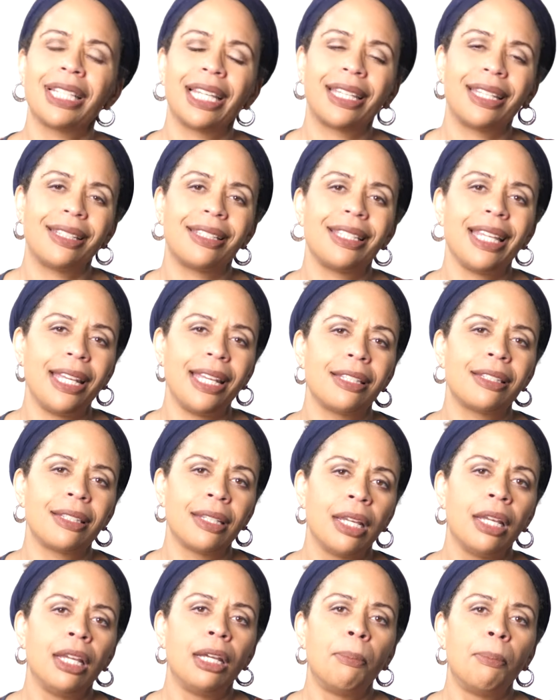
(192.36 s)
like it takes
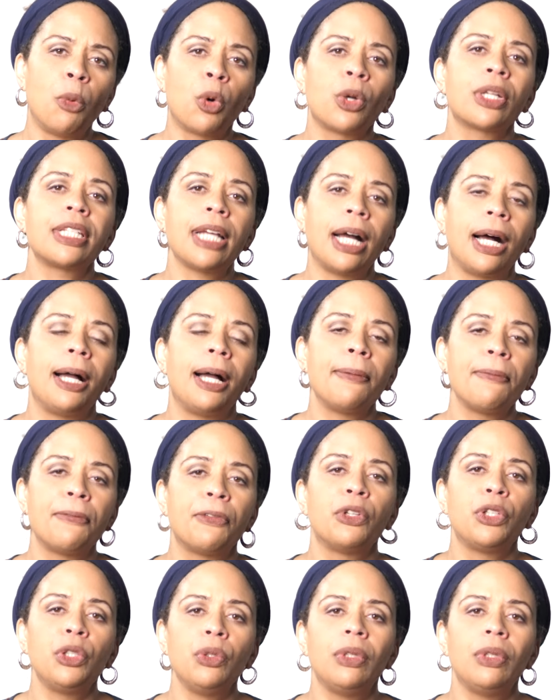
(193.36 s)
more time
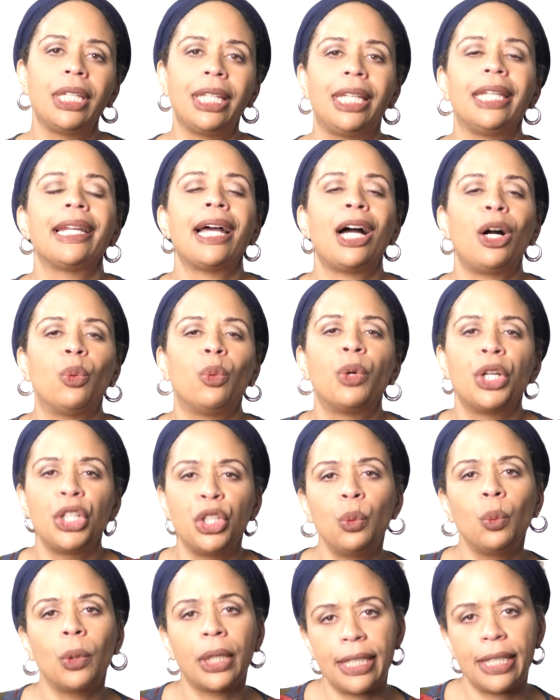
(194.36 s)
for you to get out what
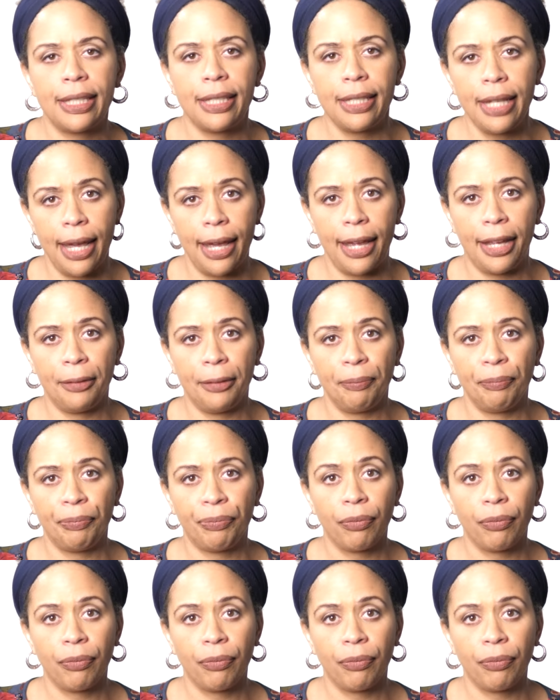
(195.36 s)
you want to say.